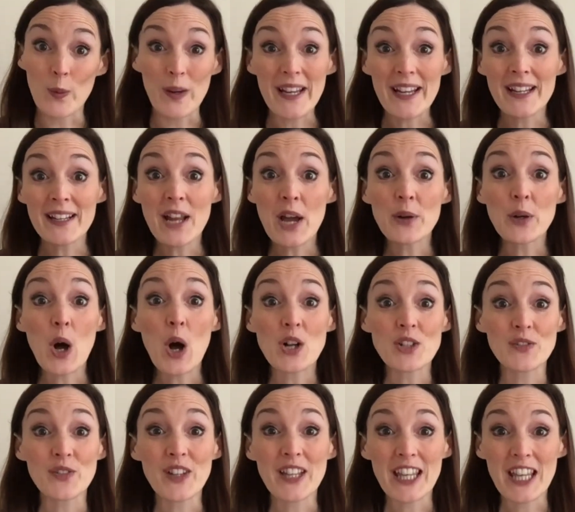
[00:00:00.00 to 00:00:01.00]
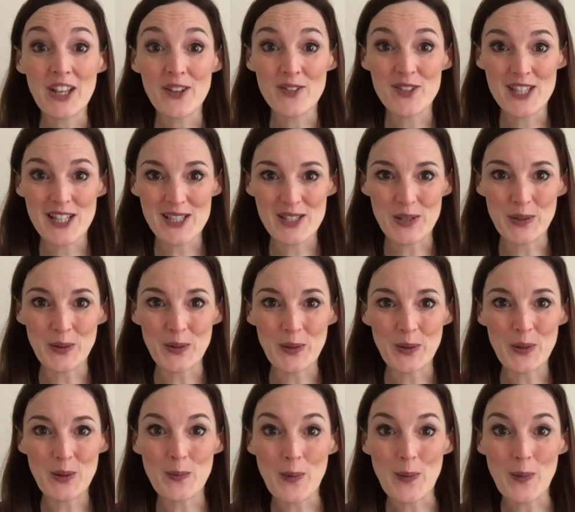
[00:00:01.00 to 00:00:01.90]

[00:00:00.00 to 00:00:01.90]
we know God forgives us all.